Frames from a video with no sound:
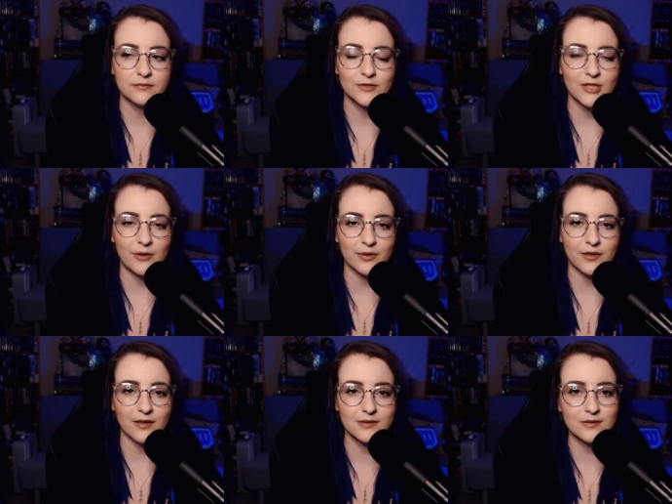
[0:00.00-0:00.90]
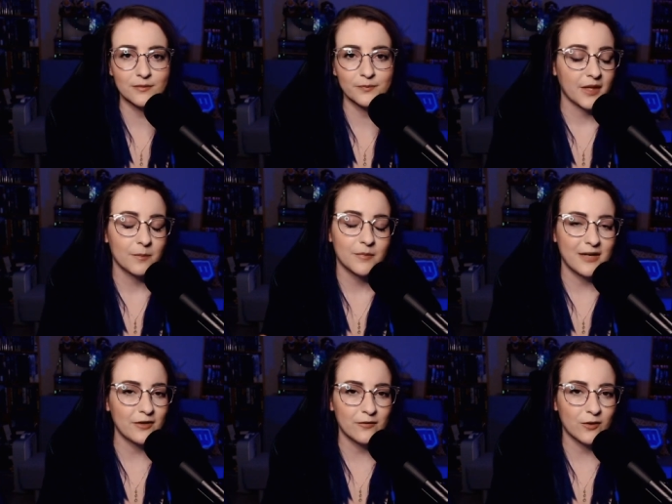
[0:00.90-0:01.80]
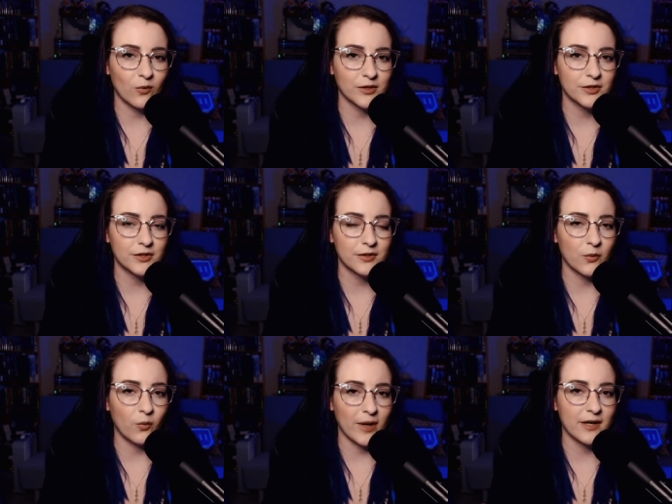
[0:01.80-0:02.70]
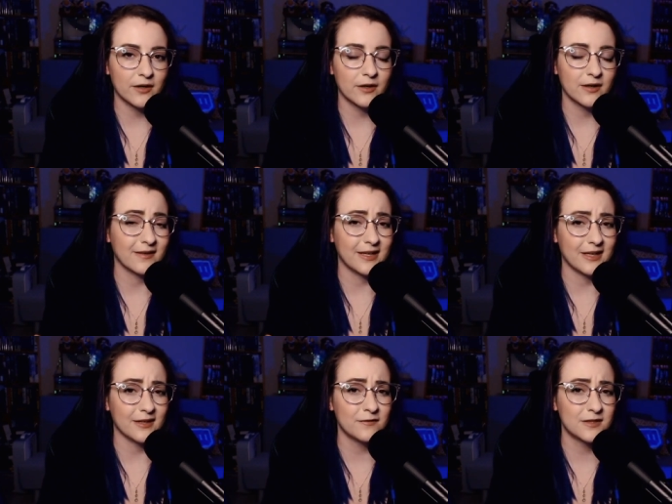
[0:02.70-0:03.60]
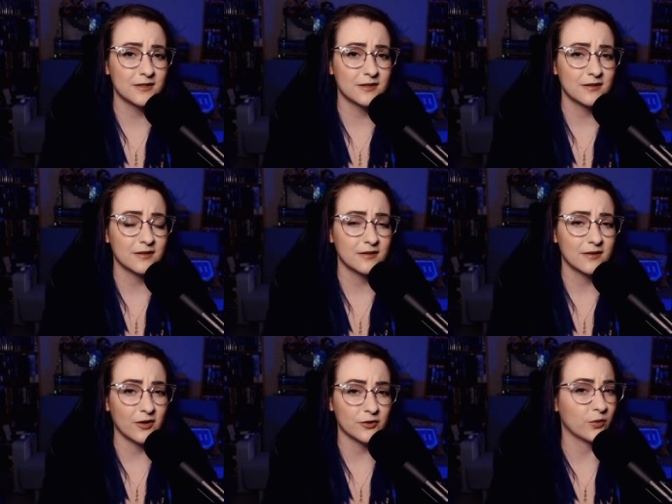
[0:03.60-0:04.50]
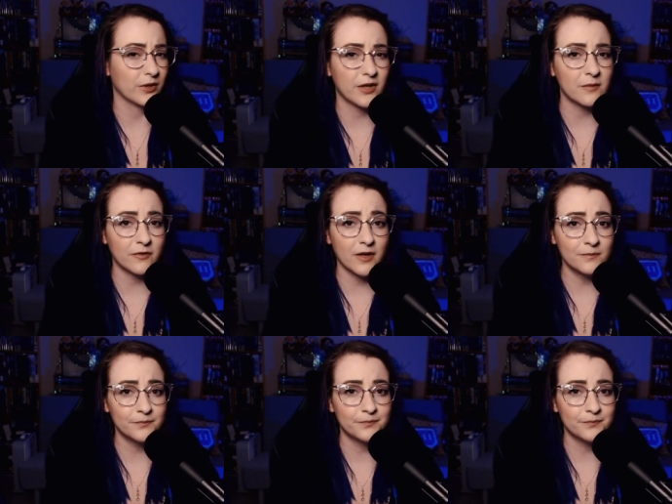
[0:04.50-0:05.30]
Shower thoughts. But have you ever wondered where the GIFs on Twitter come from?